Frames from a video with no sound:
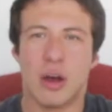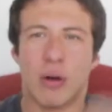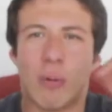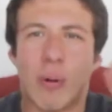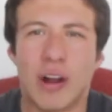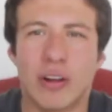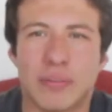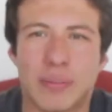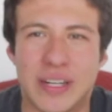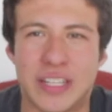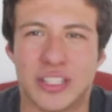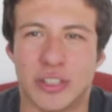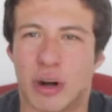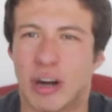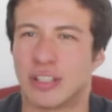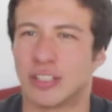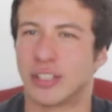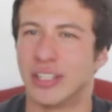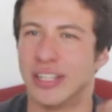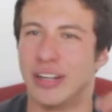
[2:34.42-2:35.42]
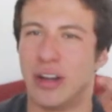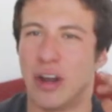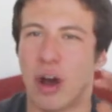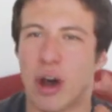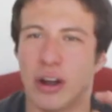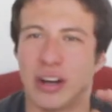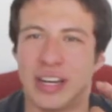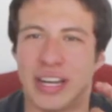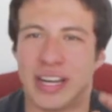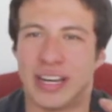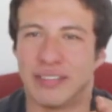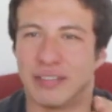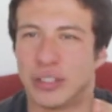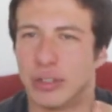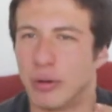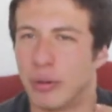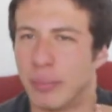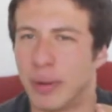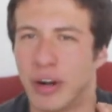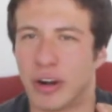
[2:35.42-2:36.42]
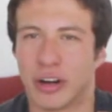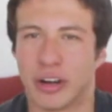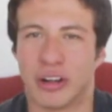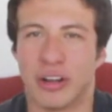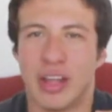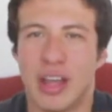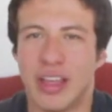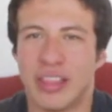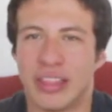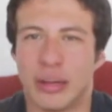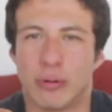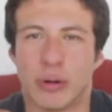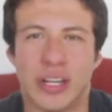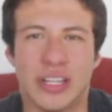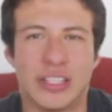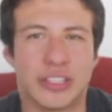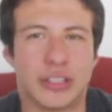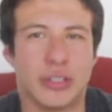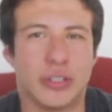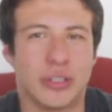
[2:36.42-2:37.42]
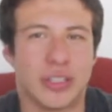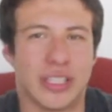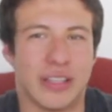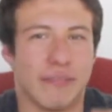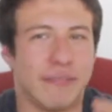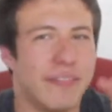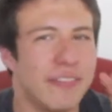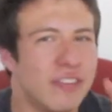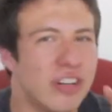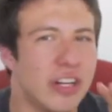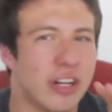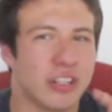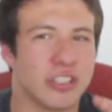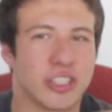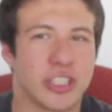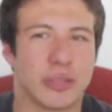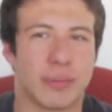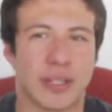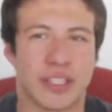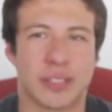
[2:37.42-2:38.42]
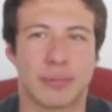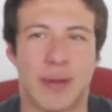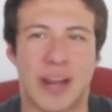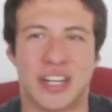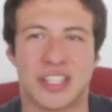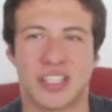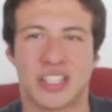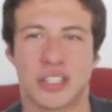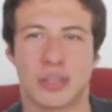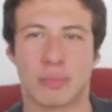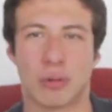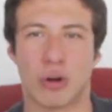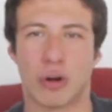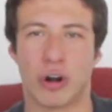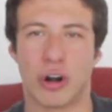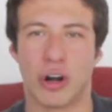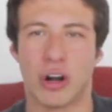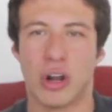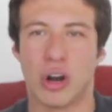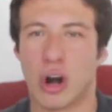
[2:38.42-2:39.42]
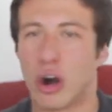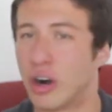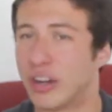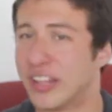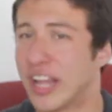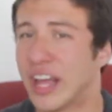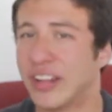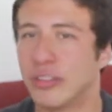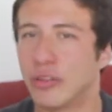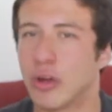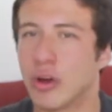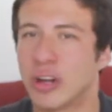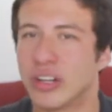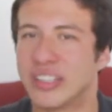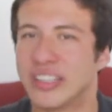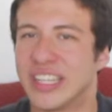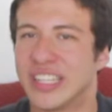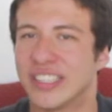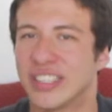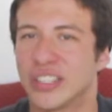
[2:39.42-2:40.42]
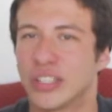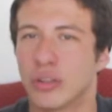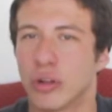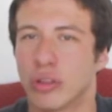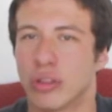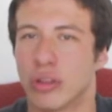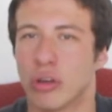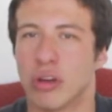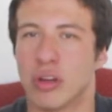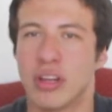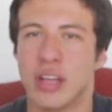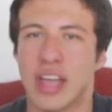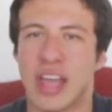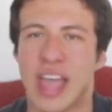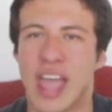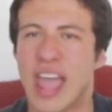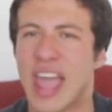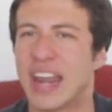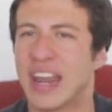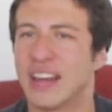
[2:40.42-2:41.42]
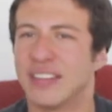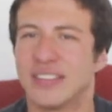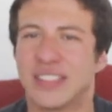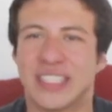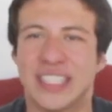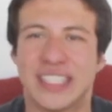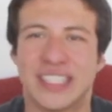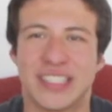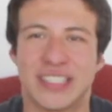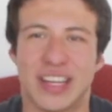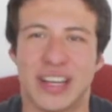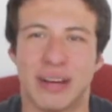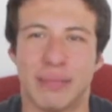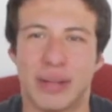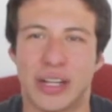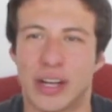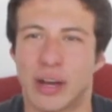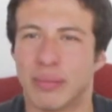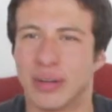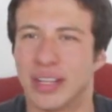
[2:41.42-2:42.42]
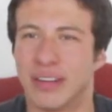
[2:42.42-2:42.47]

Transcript: Wild pigs are actually not native to America. They were introduced in the 1500s by the Spanish explorer Hernando de Soto and have since then become